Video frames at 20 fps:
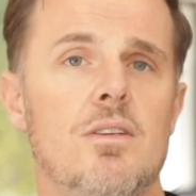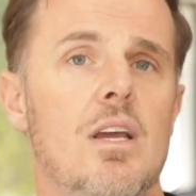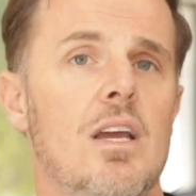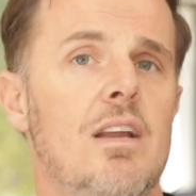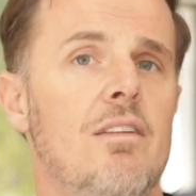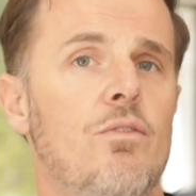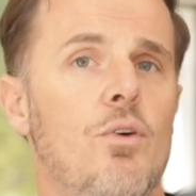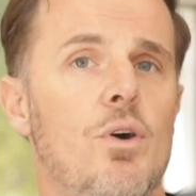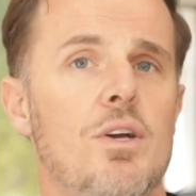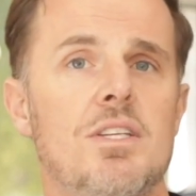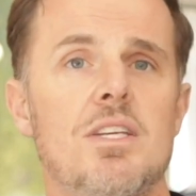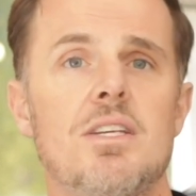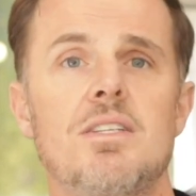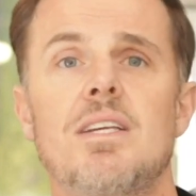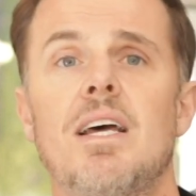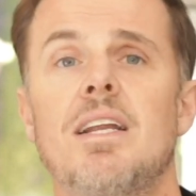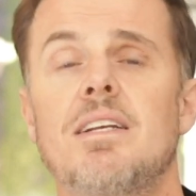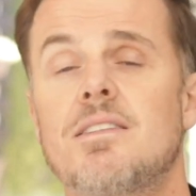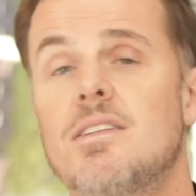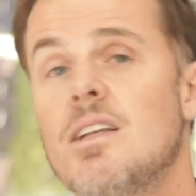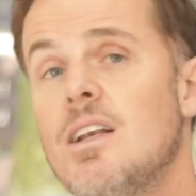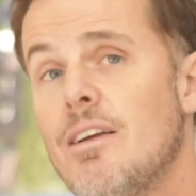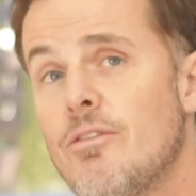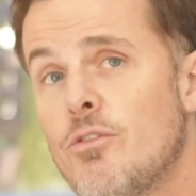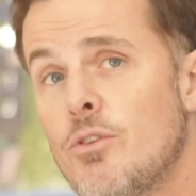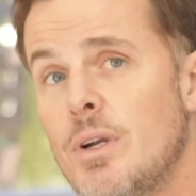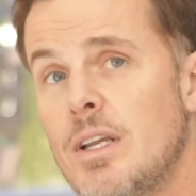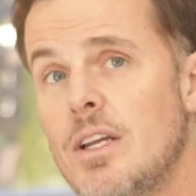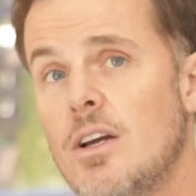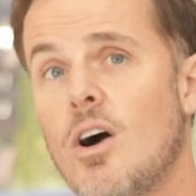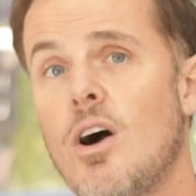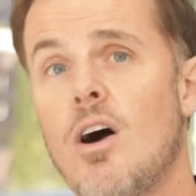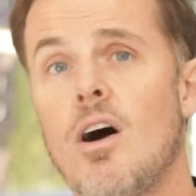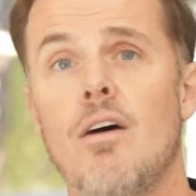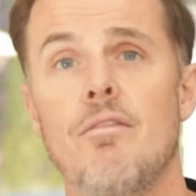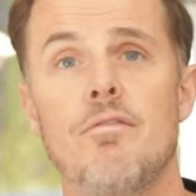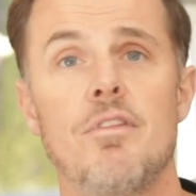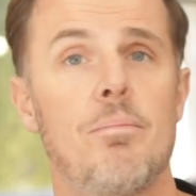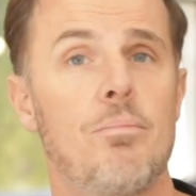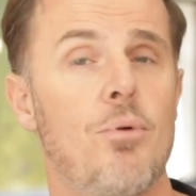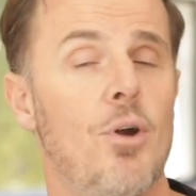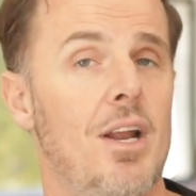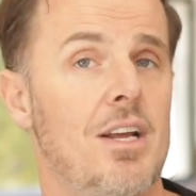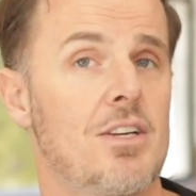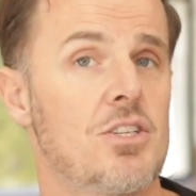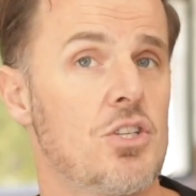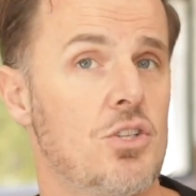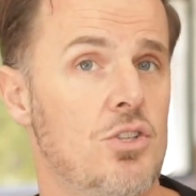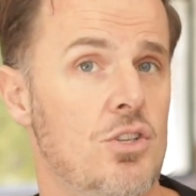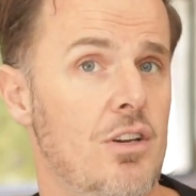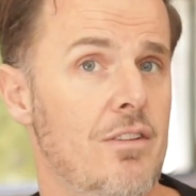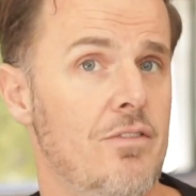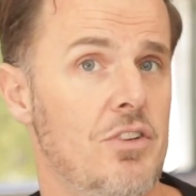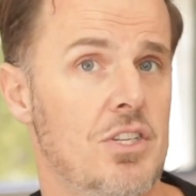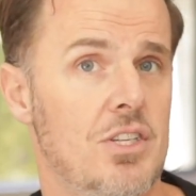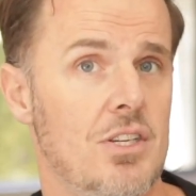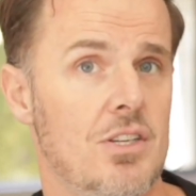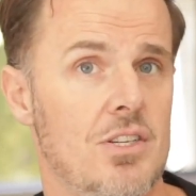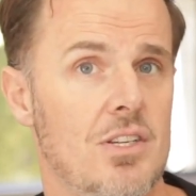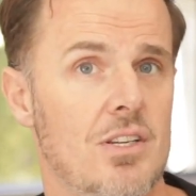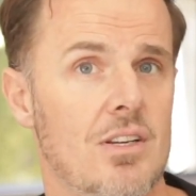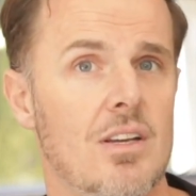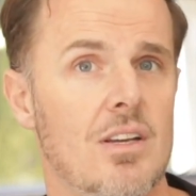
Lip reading: invoices, and delivery of the products and services.